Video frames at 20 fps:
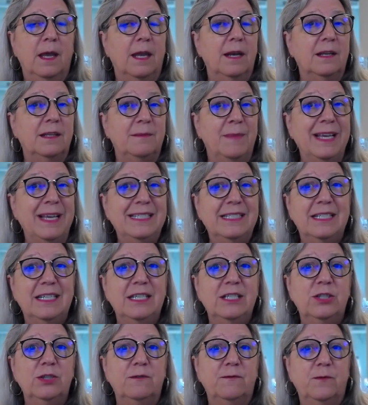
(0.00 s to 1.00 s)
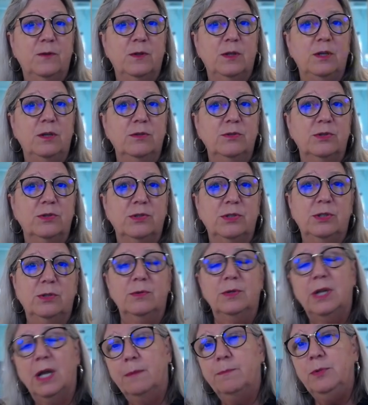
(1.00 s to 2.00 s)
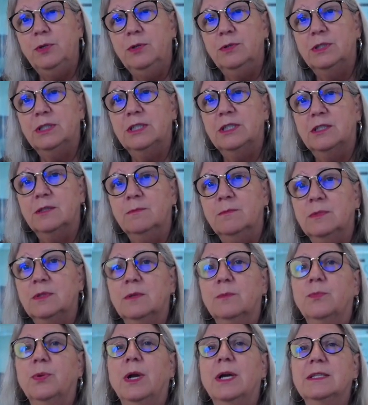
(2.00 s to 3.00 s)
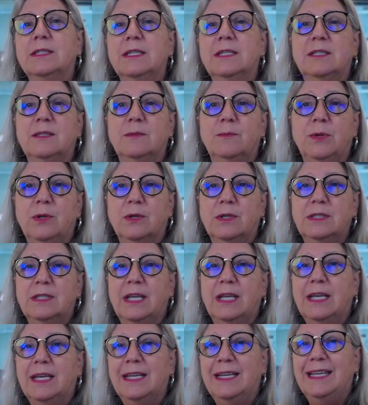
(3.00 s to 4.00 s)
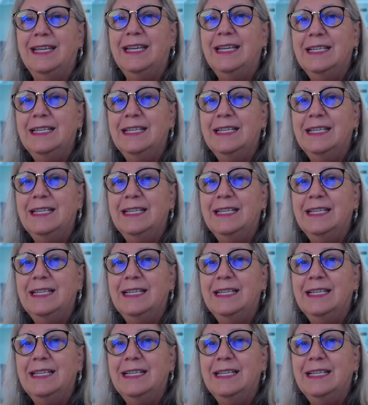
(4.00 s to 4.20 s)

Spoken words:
And it makes it easier for the users to adopt new systems and processes because they can